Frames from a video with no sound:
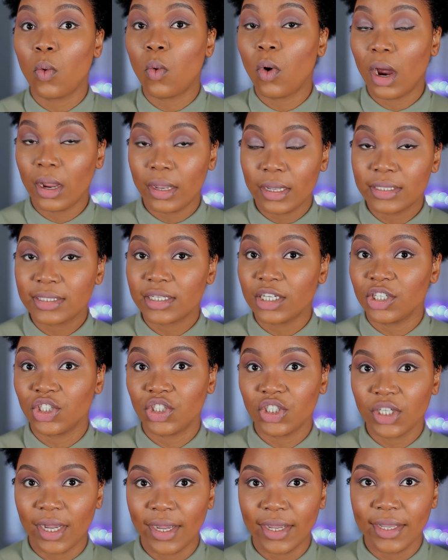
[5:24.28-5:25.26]
quiet and
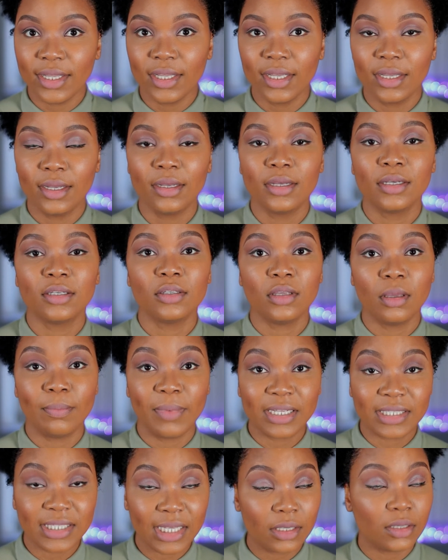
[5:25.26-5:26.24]
shy, it
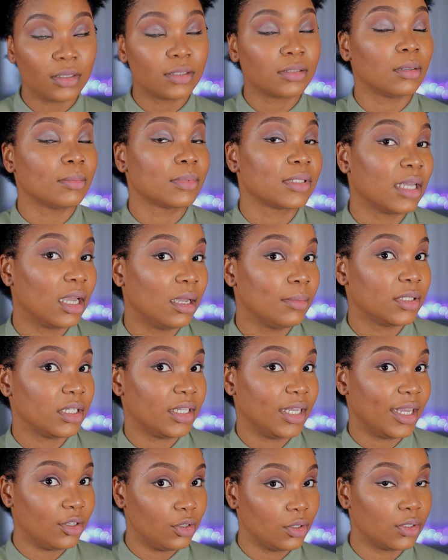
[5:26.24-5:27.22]
might take you some time to
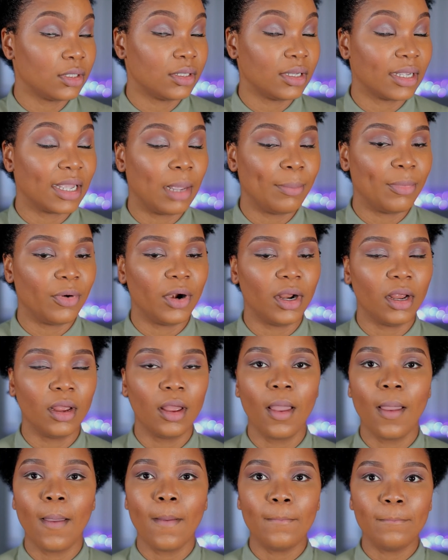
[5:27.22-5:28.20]
get used to the camera.
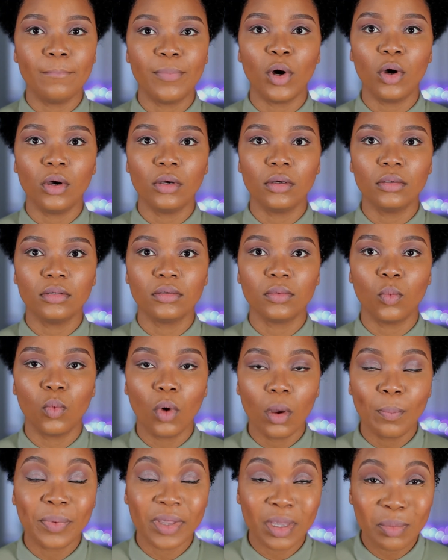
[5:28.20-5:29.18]
But
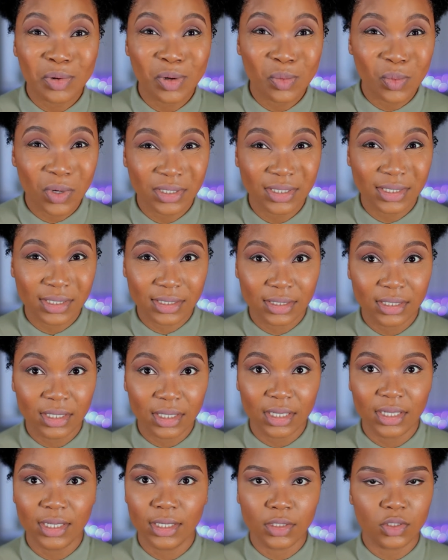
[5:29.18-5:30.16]
what people want to
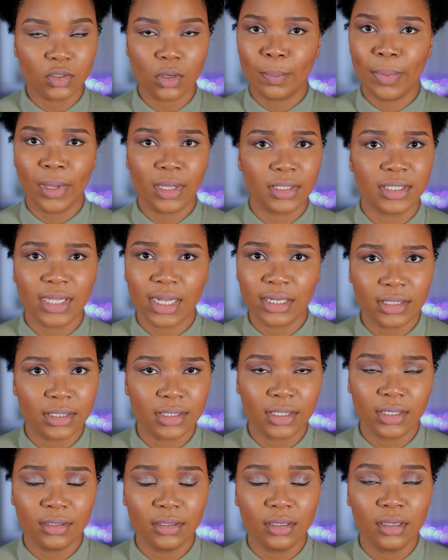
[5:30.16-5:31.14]
see is your
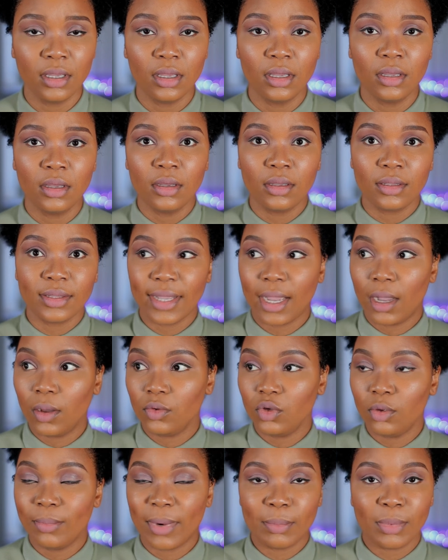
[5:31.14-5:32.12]
personality.
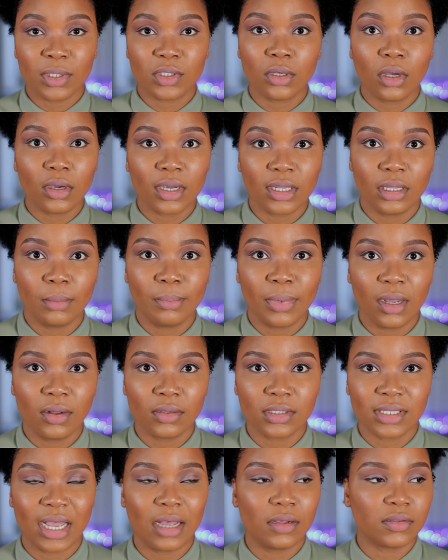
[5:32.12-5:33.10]
Now, you might be talking
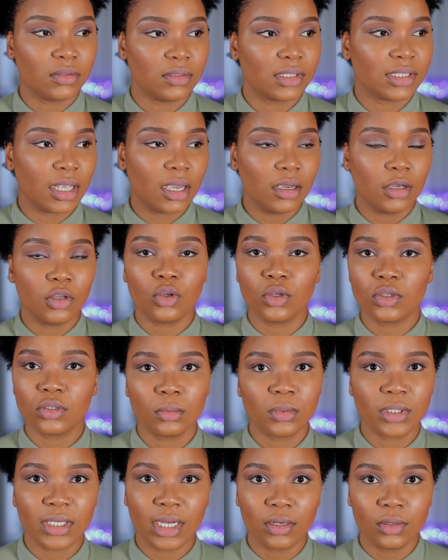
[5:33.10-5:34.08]
about how to start a
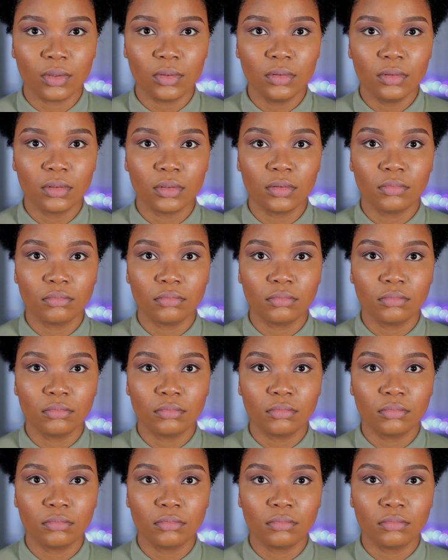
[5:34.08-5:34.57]
YouTube channel